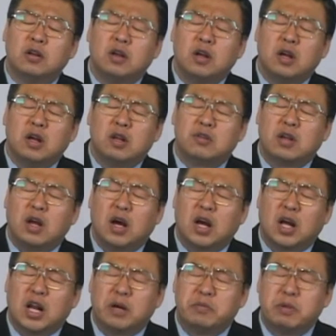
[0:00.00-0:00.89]
own
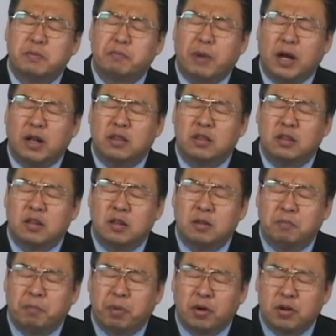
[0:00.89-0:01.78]
field
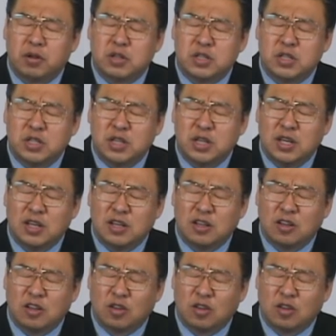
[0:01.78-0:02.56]
or vineyard.